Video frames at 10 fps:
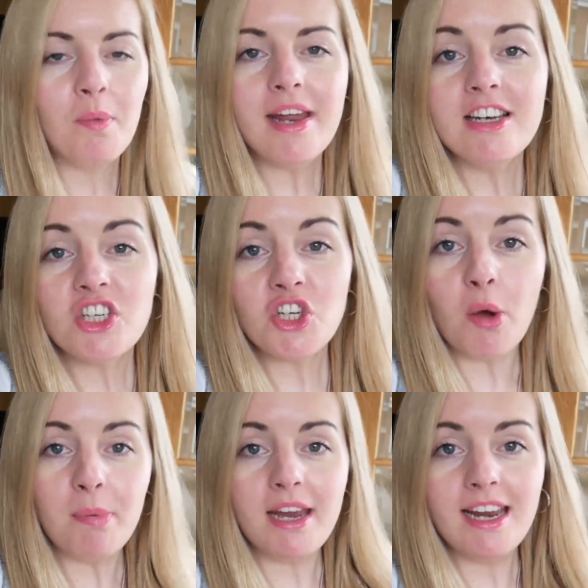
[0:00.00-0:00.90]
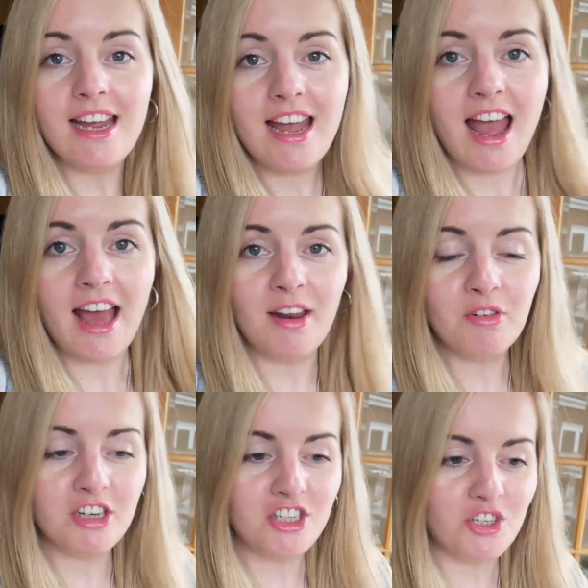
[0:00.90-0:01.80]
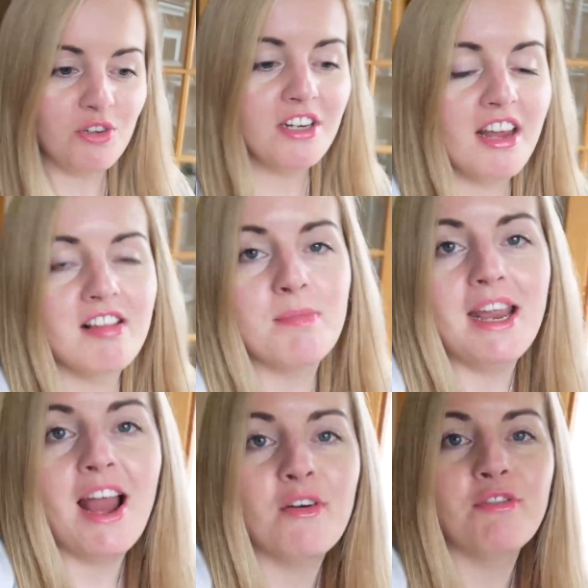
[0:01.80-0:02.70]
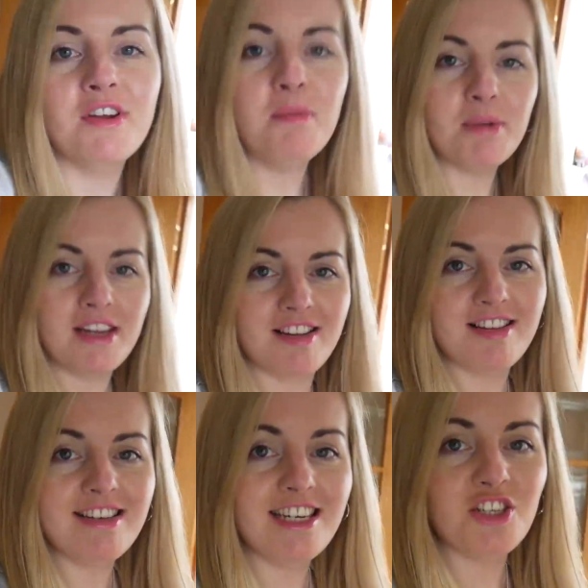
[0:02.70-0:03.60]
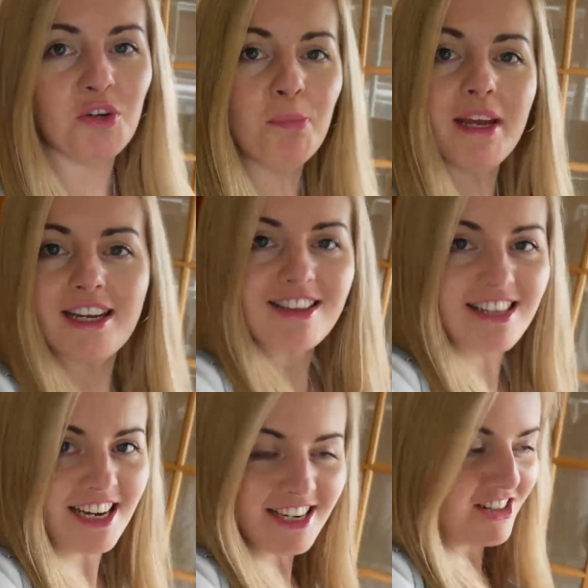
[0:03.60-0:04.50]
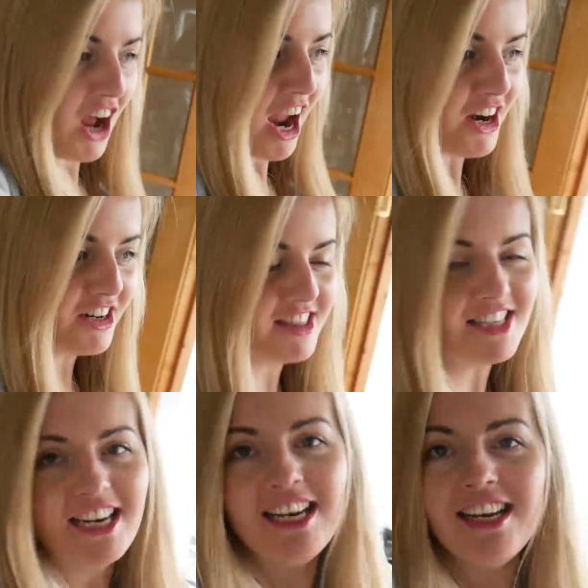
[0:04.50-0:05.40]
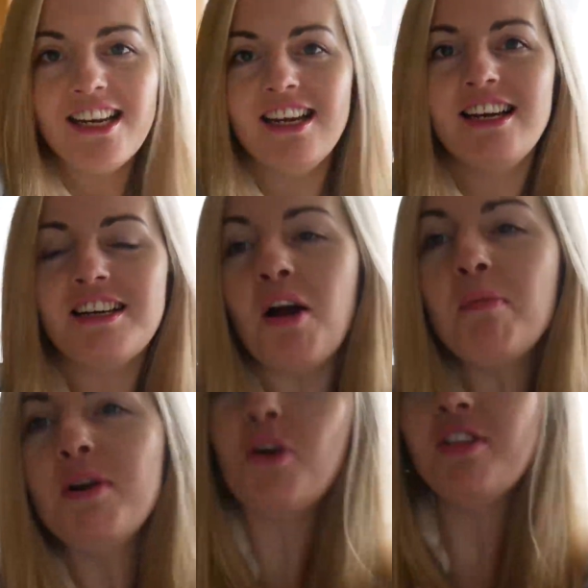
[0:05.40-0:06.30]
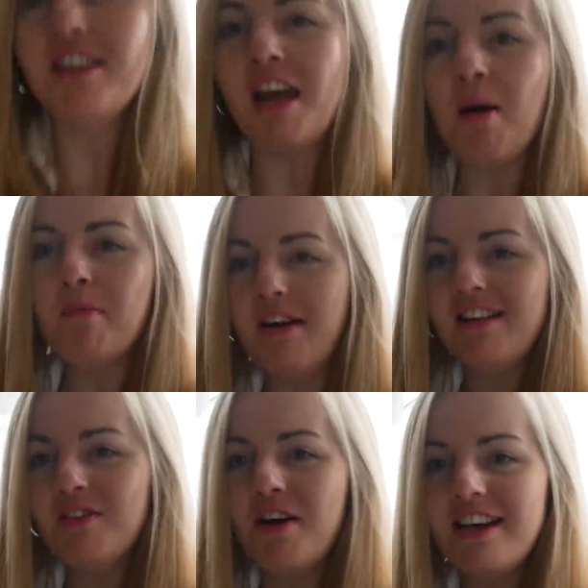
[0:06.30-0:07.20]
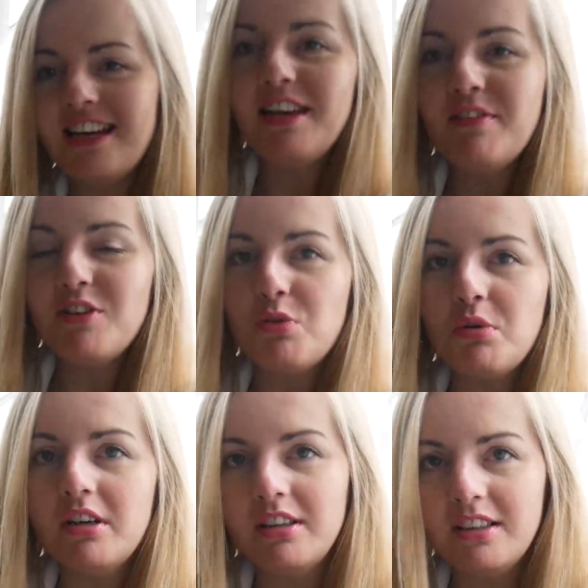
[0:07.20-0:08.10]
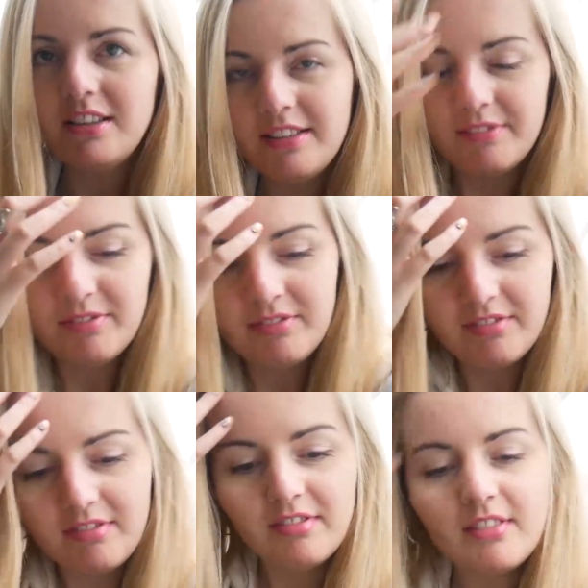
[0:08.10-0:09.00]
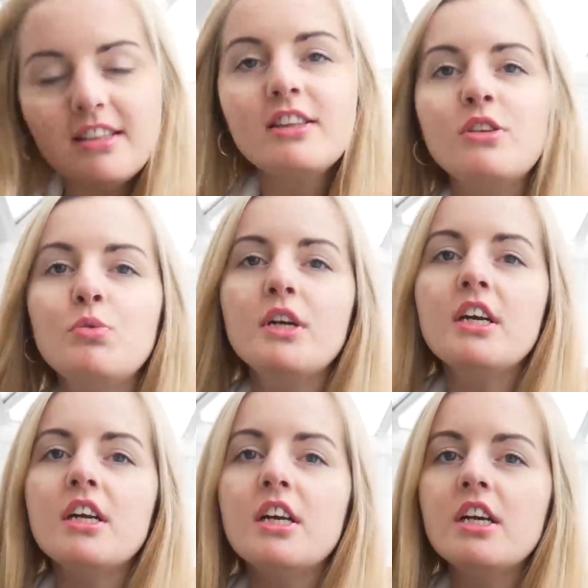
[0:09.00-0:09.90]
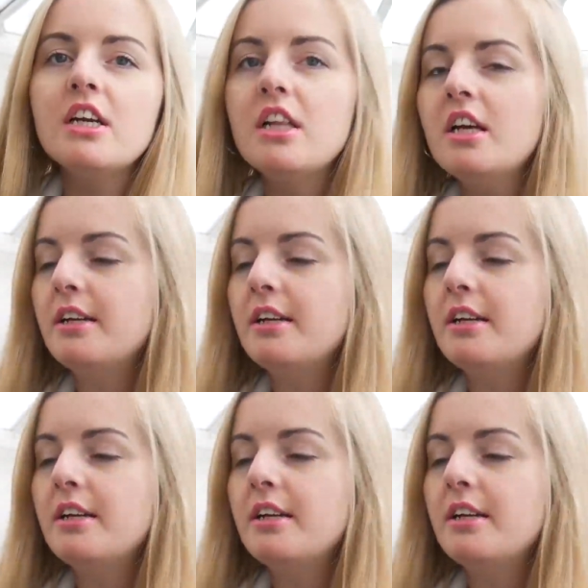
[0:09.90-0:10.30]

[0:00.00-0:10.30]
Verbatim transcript: We went shopping and I'm gonna show you guys my outfit because Steejo picked the entire thing. Come and hold the camera so I can give a twirl. Twirl!